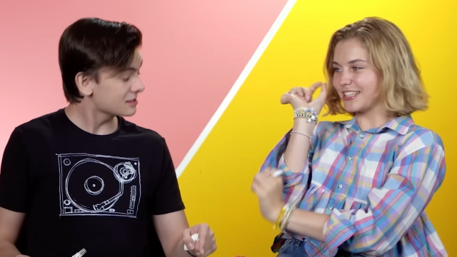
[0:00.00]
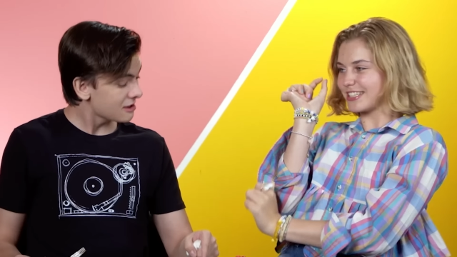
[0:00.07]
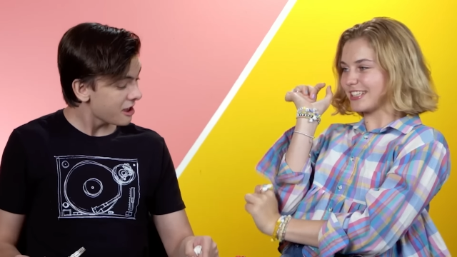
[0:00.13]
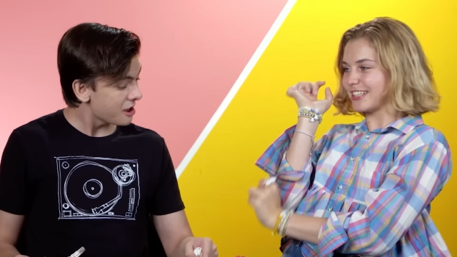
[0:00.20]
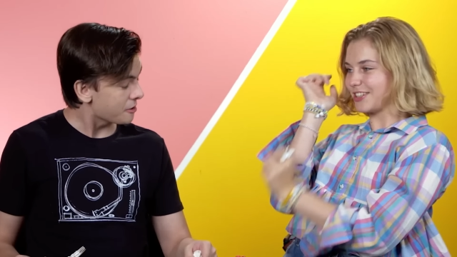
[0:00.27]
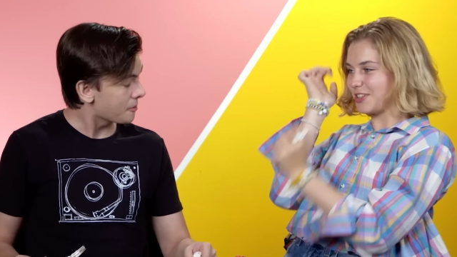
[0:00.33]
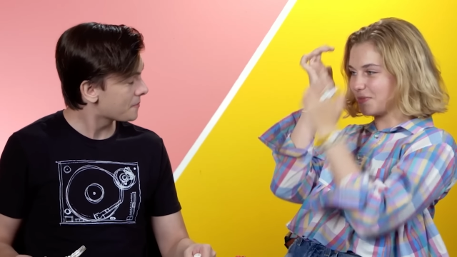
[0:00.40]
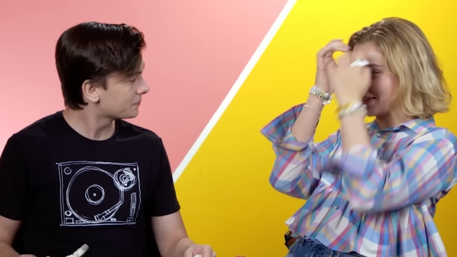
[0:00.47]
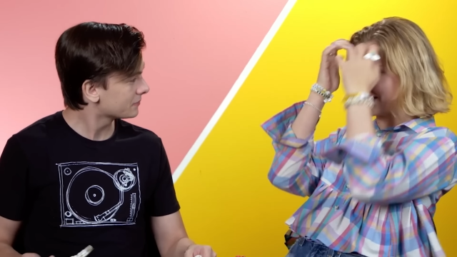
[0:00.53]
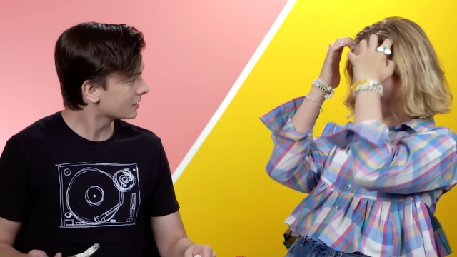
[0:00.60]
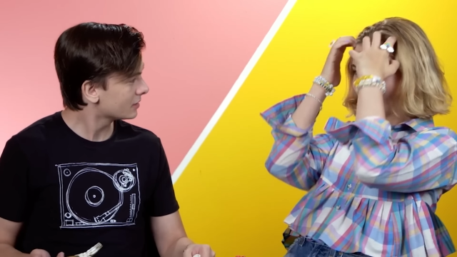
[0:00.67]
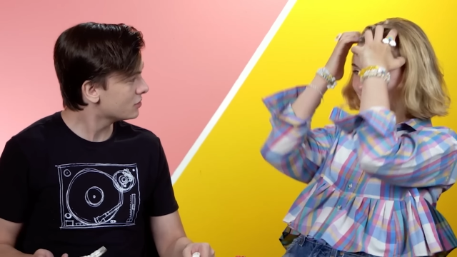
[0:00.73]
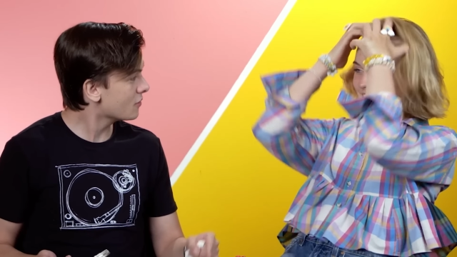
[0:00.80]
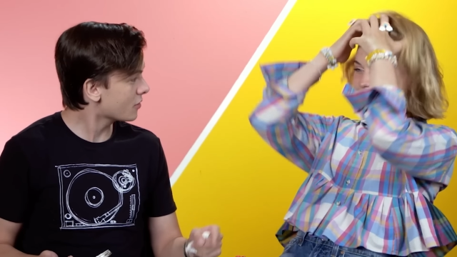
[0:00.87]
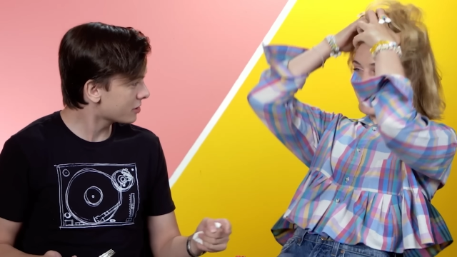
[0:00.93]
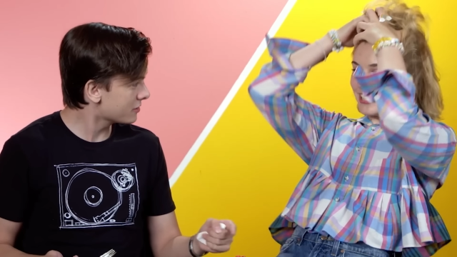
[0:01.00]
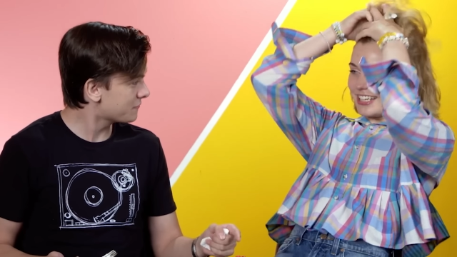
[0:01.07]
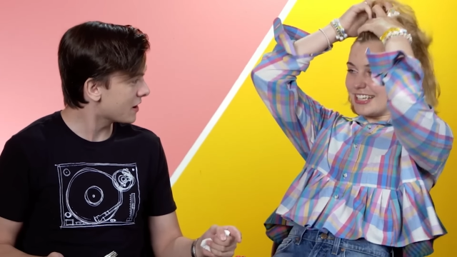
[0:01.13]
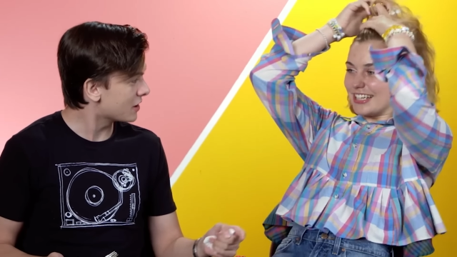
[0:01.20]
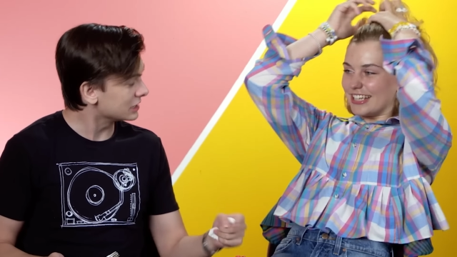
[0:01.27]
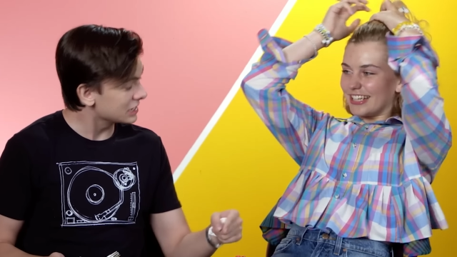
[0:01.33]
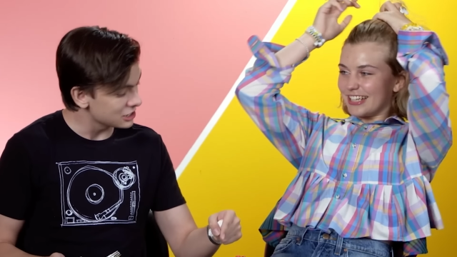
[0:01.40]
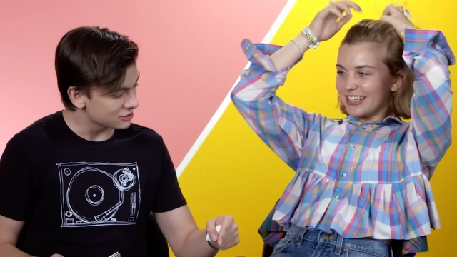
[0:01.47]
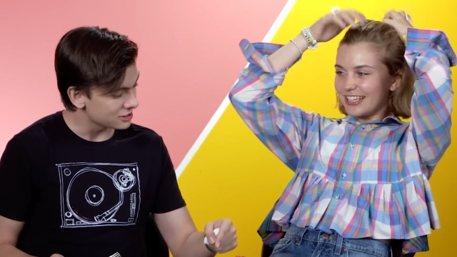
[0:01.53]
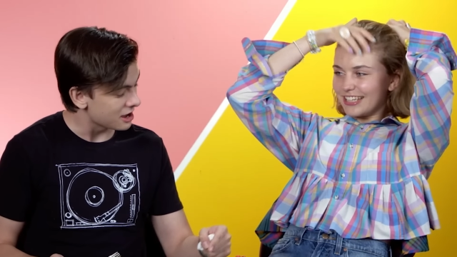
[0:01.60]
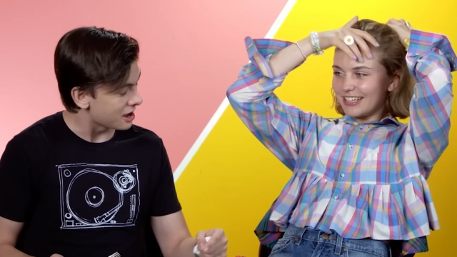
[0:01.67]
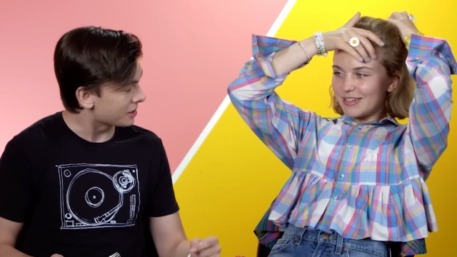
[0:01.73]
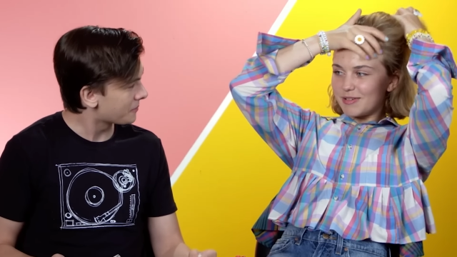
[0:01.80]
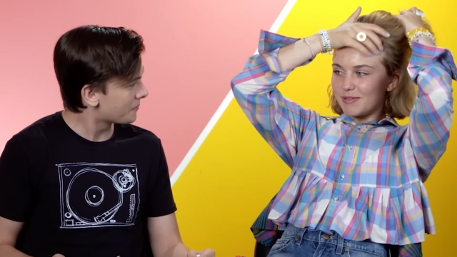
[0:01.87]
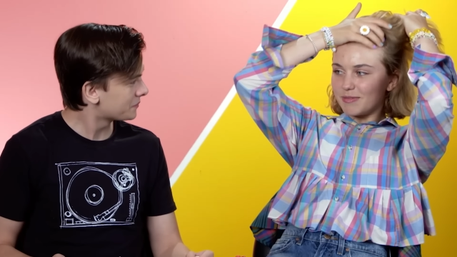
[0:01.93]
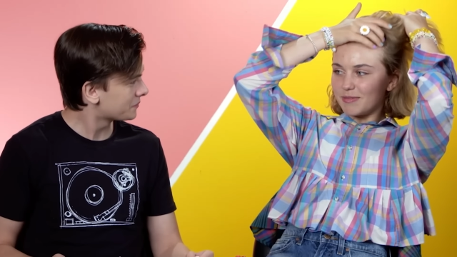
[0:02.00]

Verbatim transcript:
Speaker 1: this a little bit. You already failed, eat your cake.